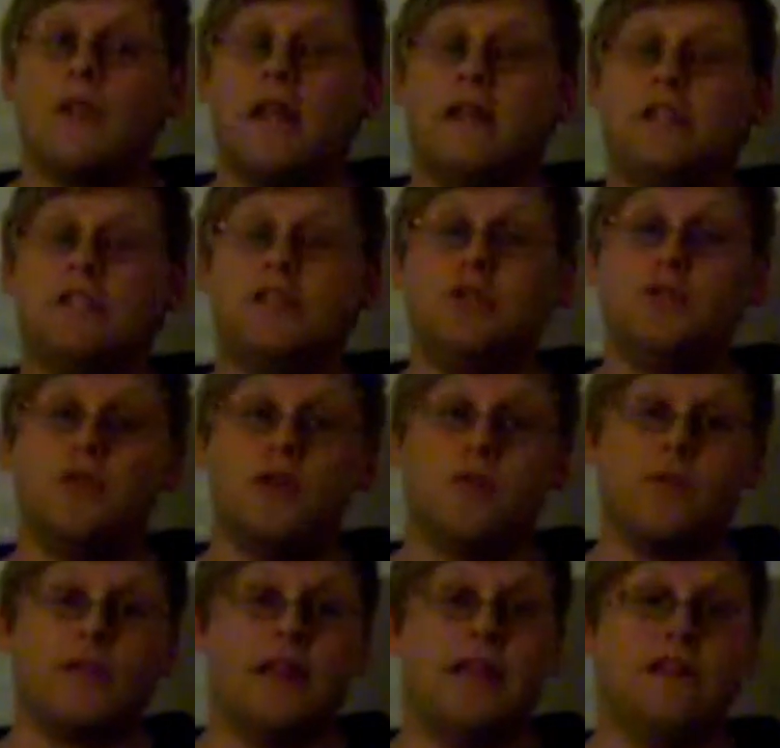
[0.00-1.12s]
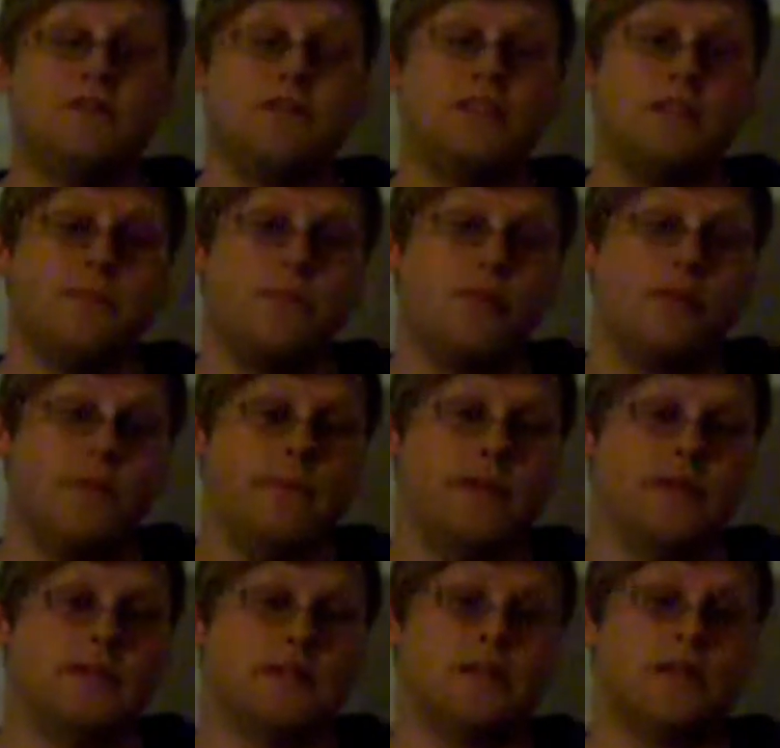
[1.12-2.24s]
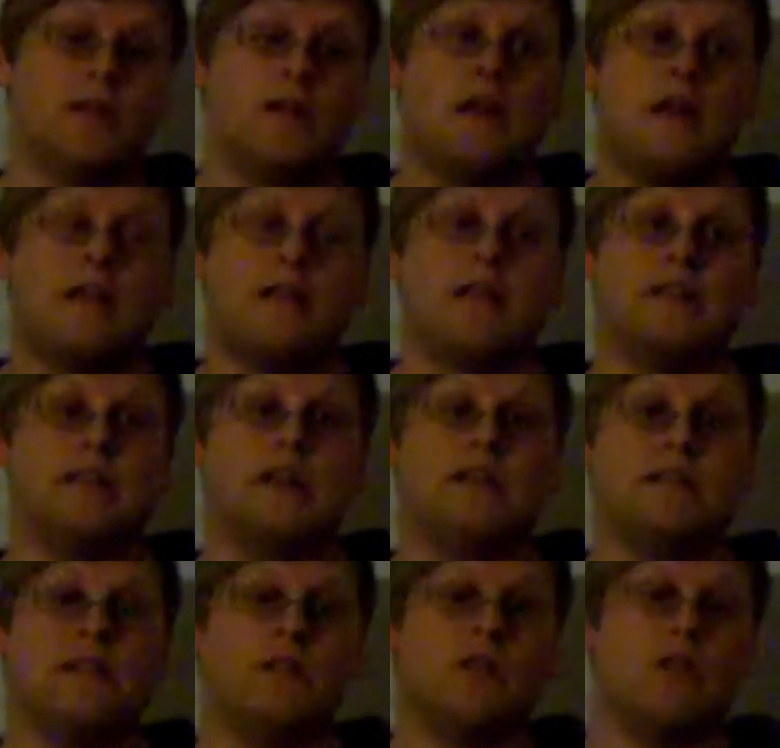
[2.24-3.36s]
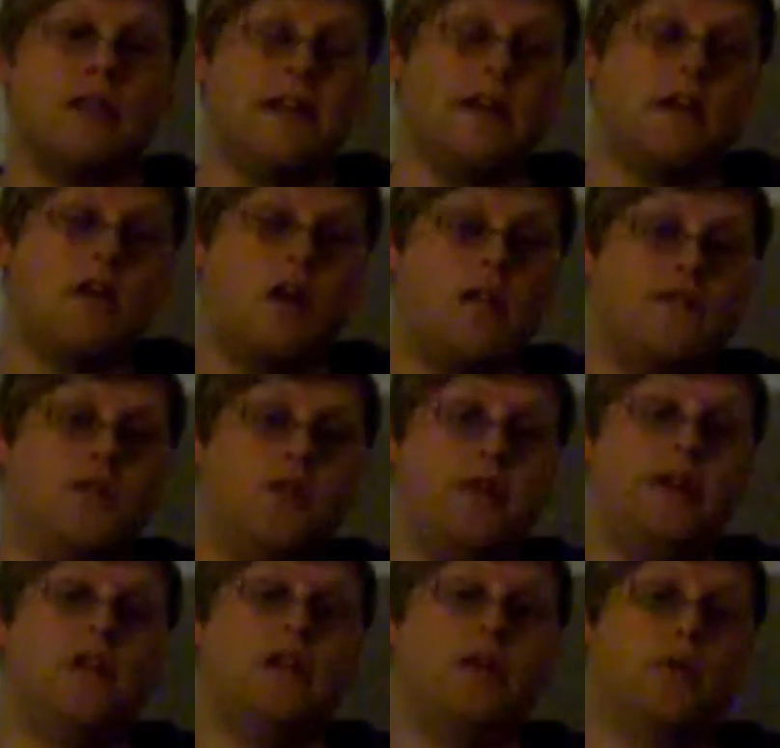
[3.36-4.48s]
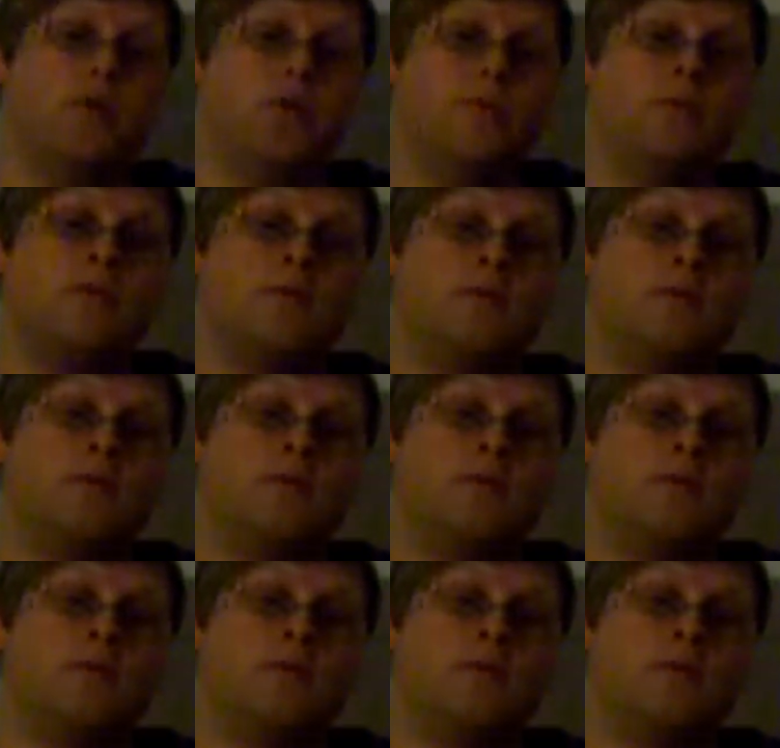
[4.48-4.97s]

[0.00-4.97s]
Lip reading: a shooter with an interesting premise that doesn't look like a Call of Duty clone.